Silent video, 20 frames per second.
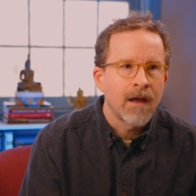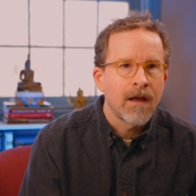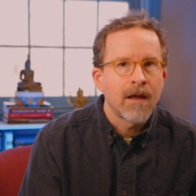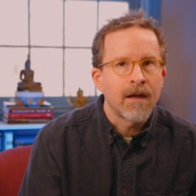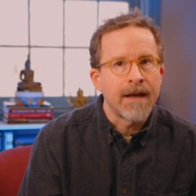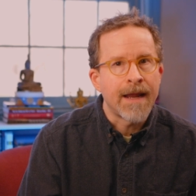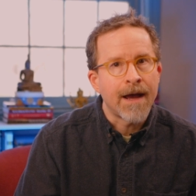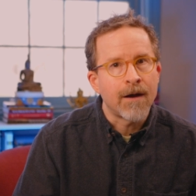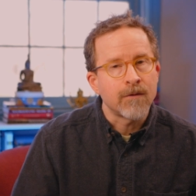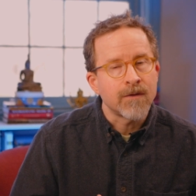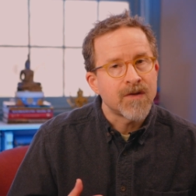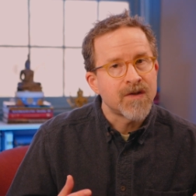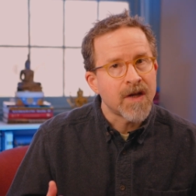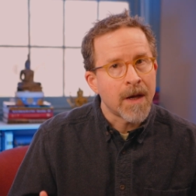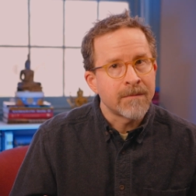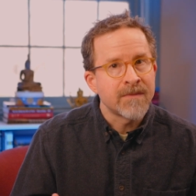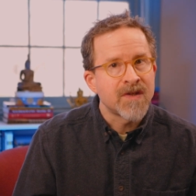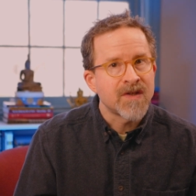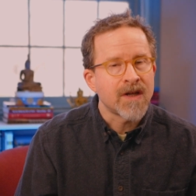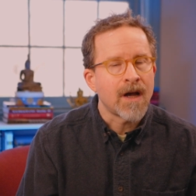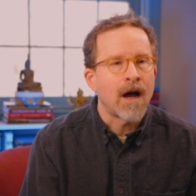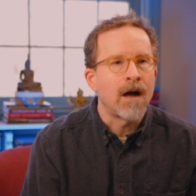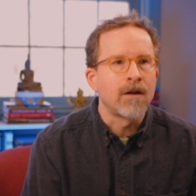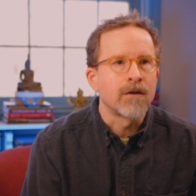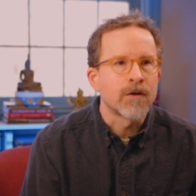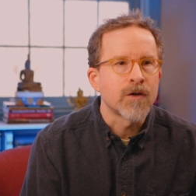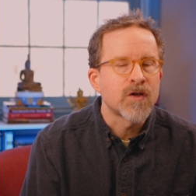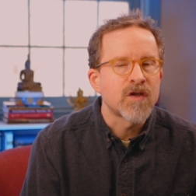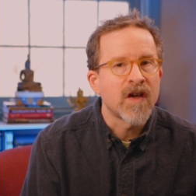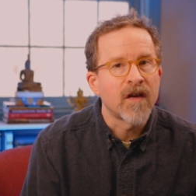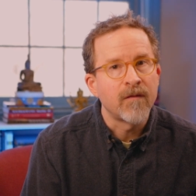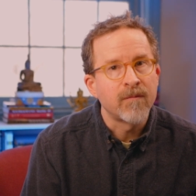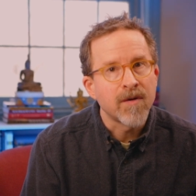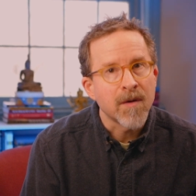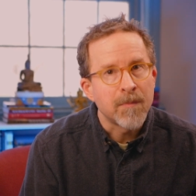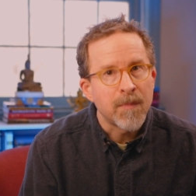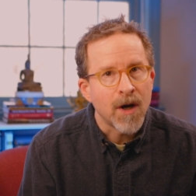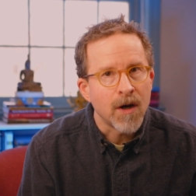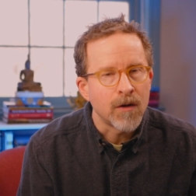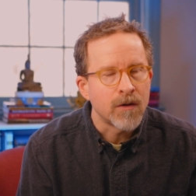Now, some scholars have
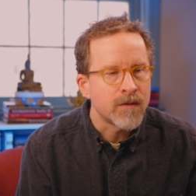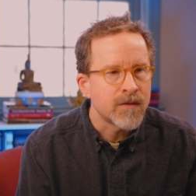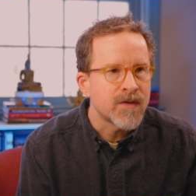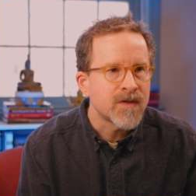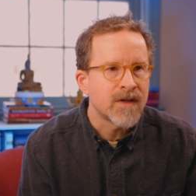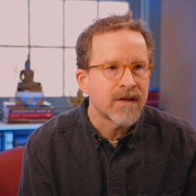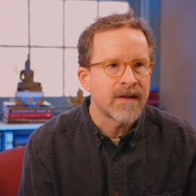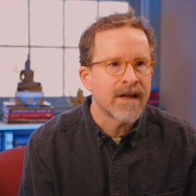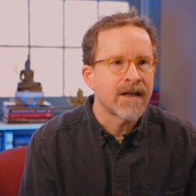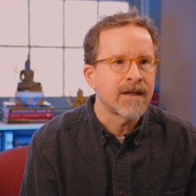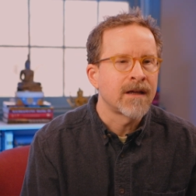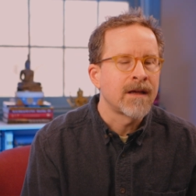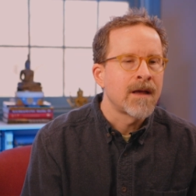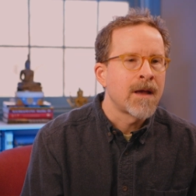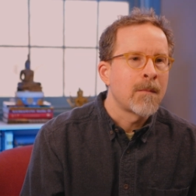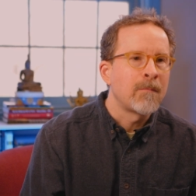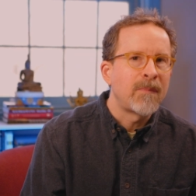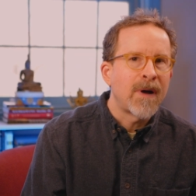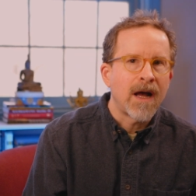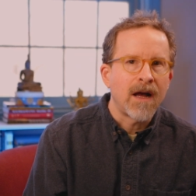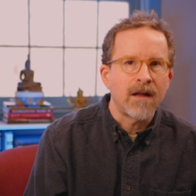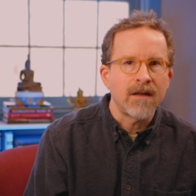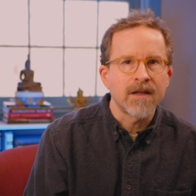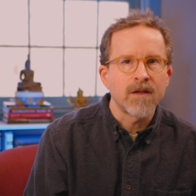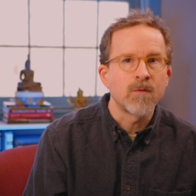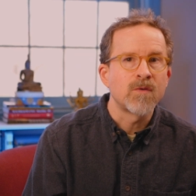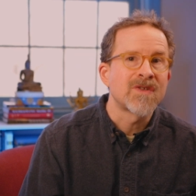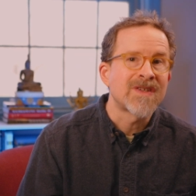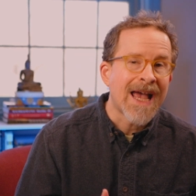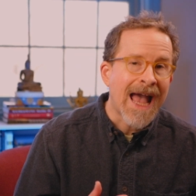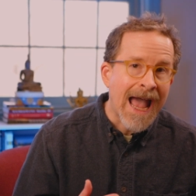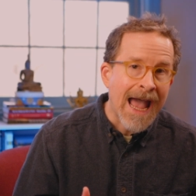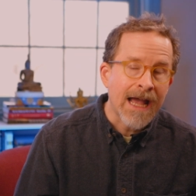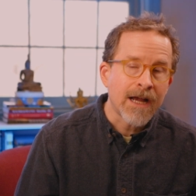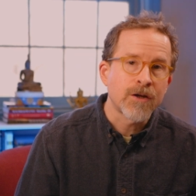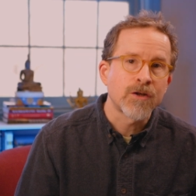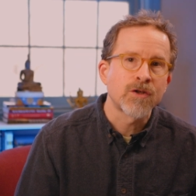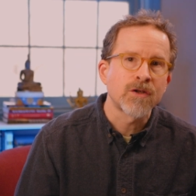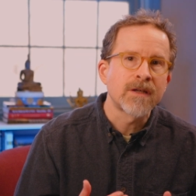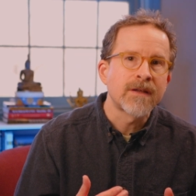proposed that Pali was
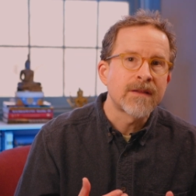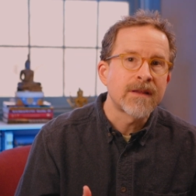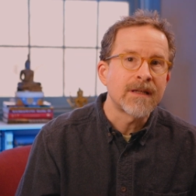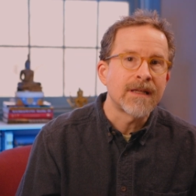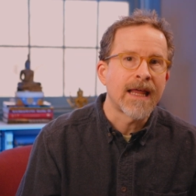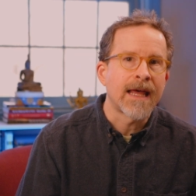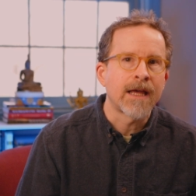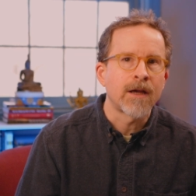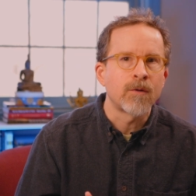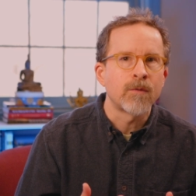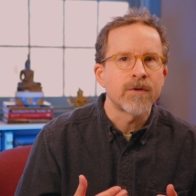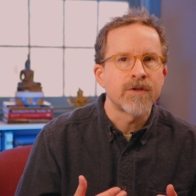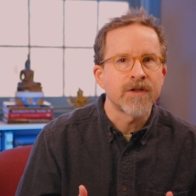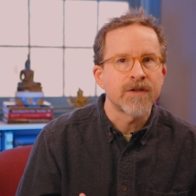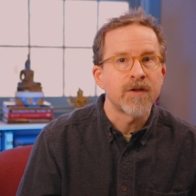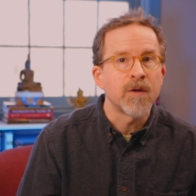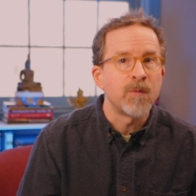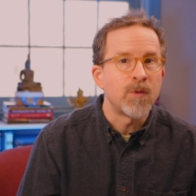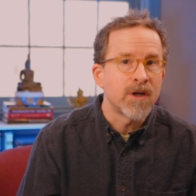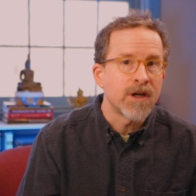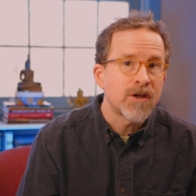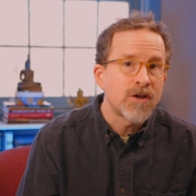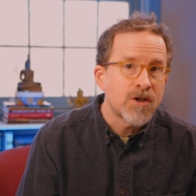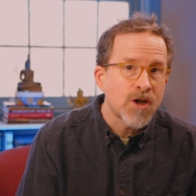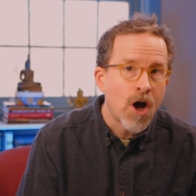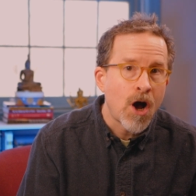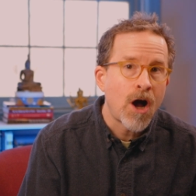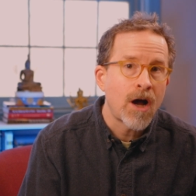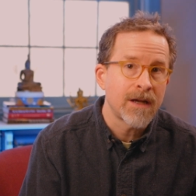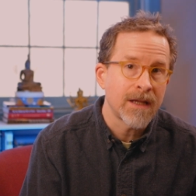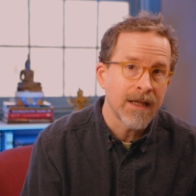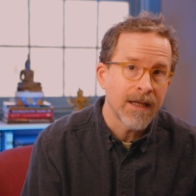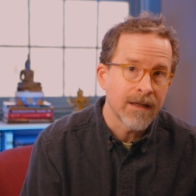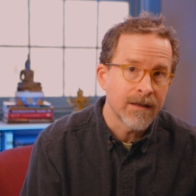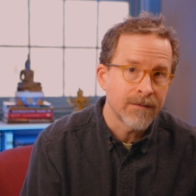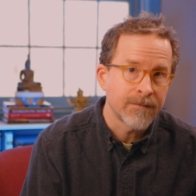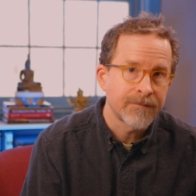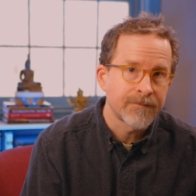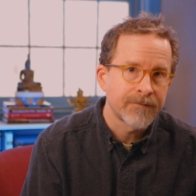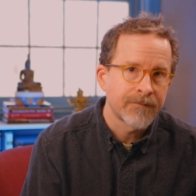actually the language that the Buddha taught
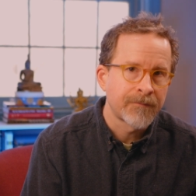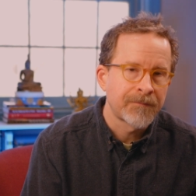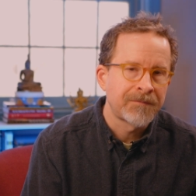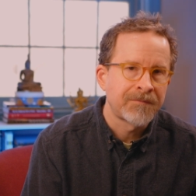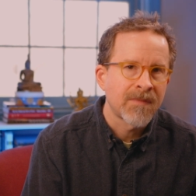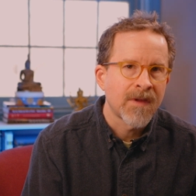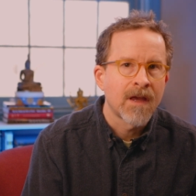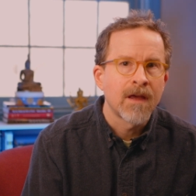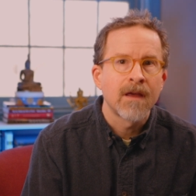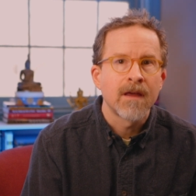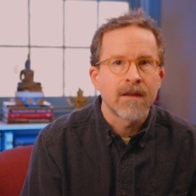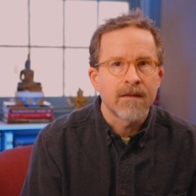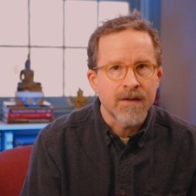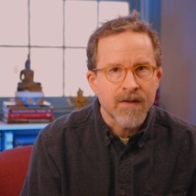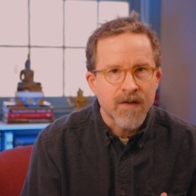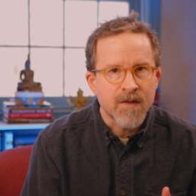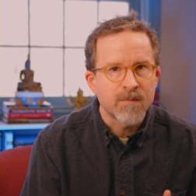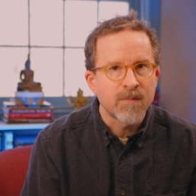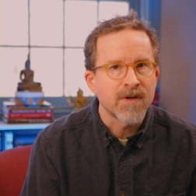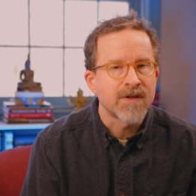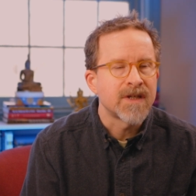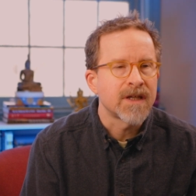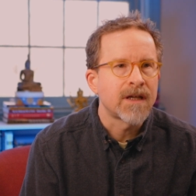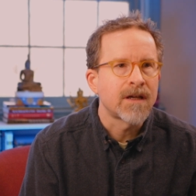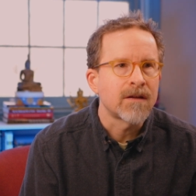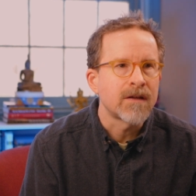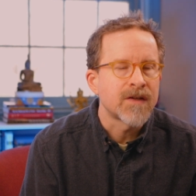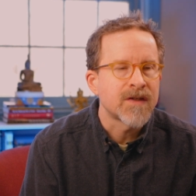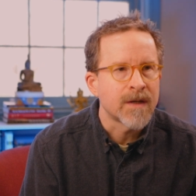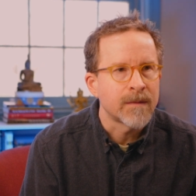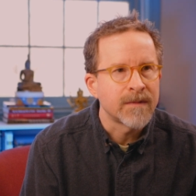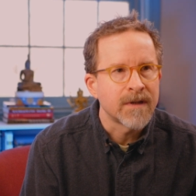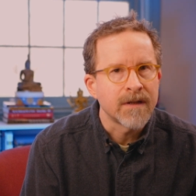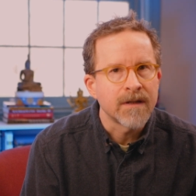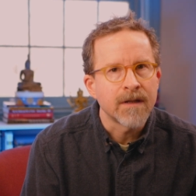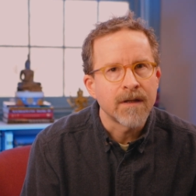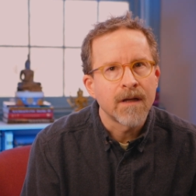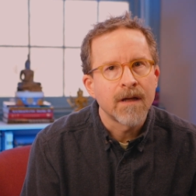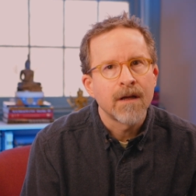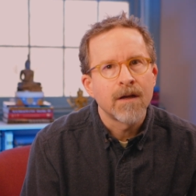in. This is particularly something
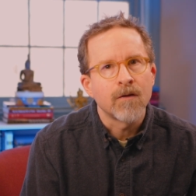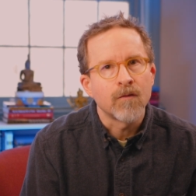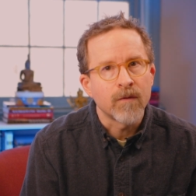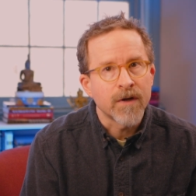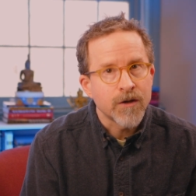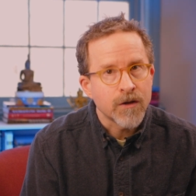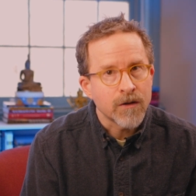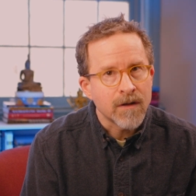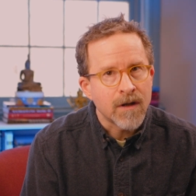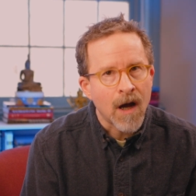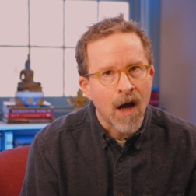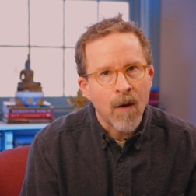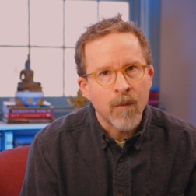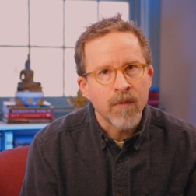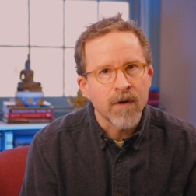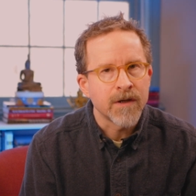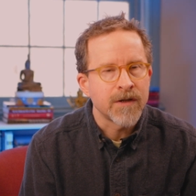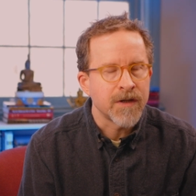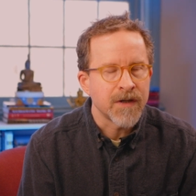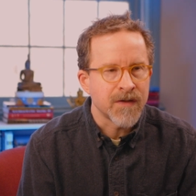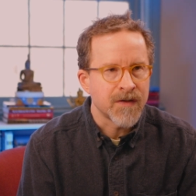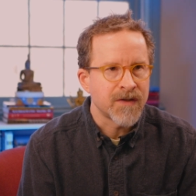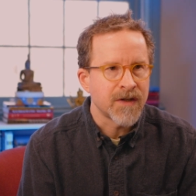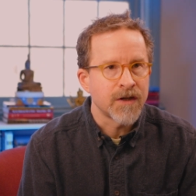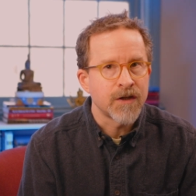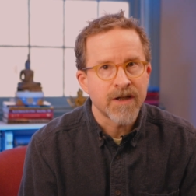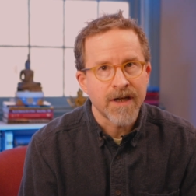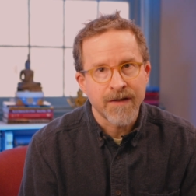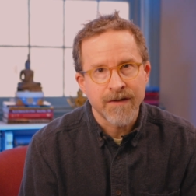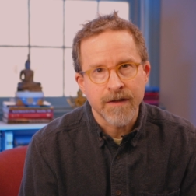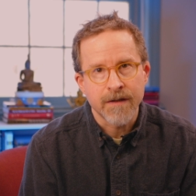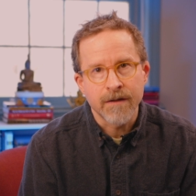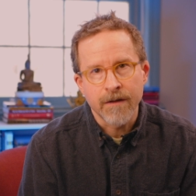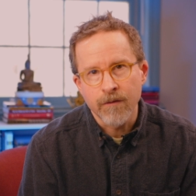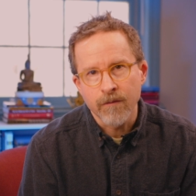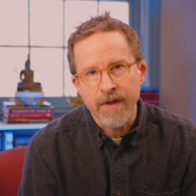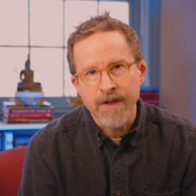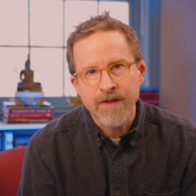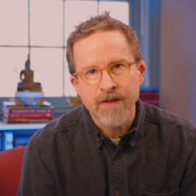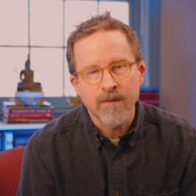that Richard Gombrich has suggested in
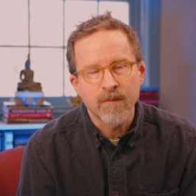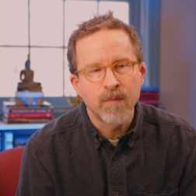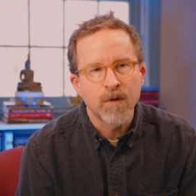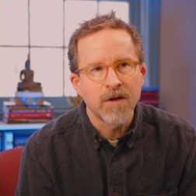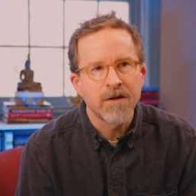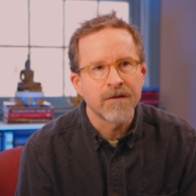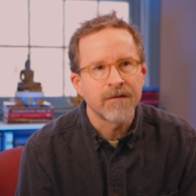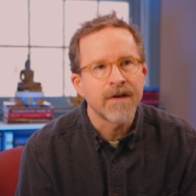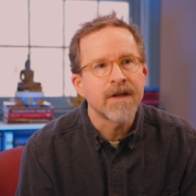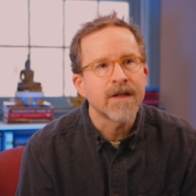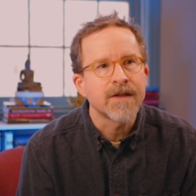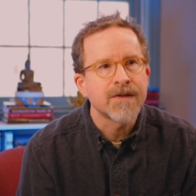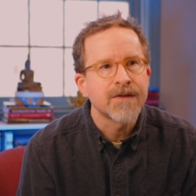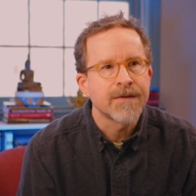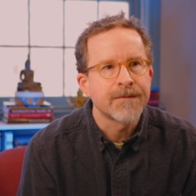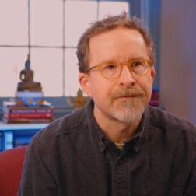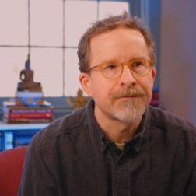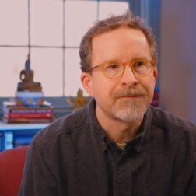a recent book of his.